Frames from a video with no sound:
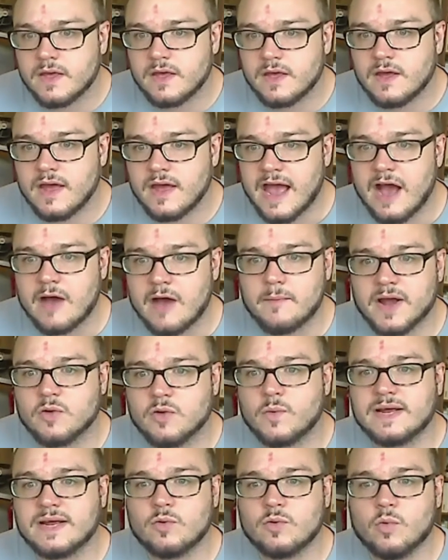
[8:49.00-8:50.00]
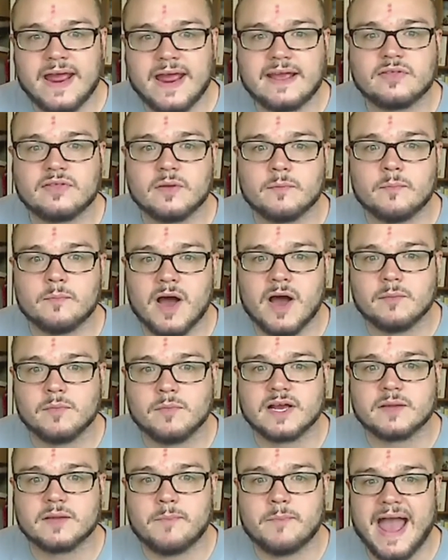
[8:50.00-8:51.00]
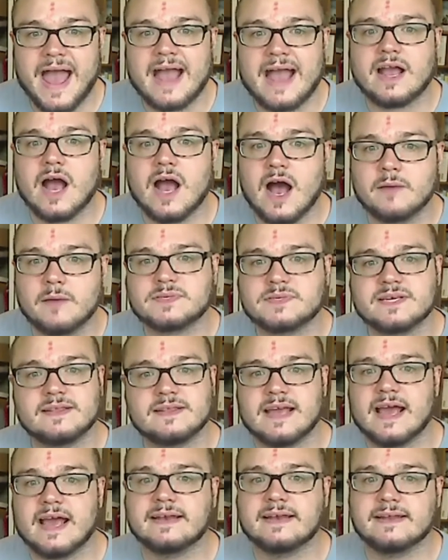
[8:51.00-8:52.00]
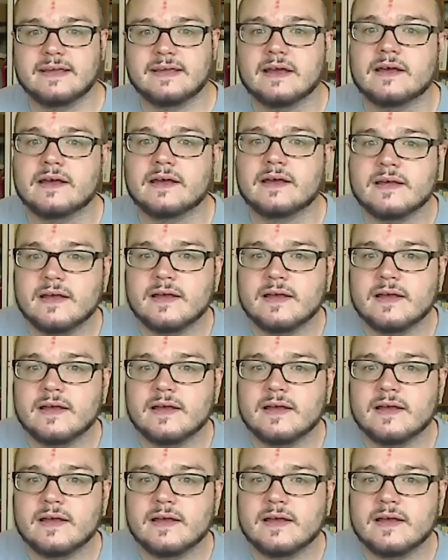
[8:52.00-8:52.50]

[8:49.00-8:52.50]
How might we wake the public back up to the idea